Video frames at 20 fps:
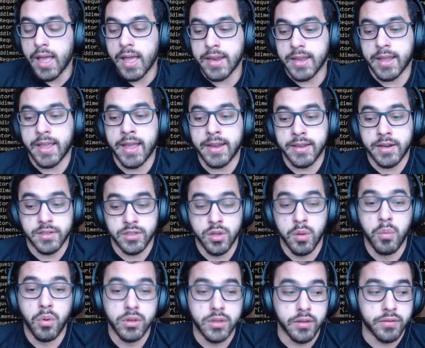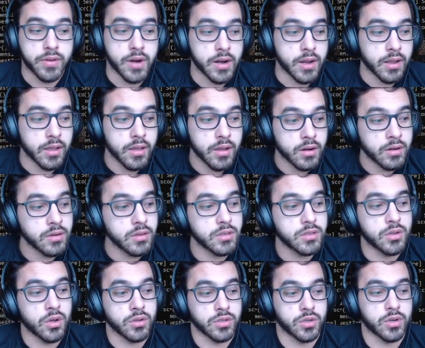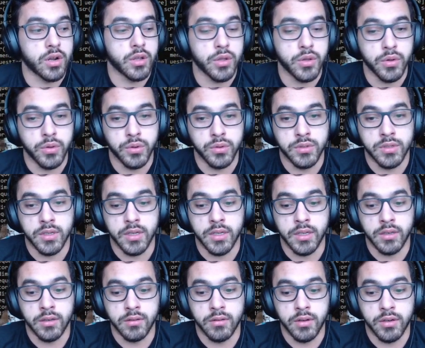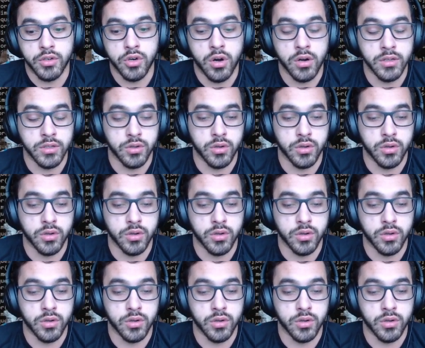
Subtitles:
And again, there's no multi-threading here, so it's going to use internally.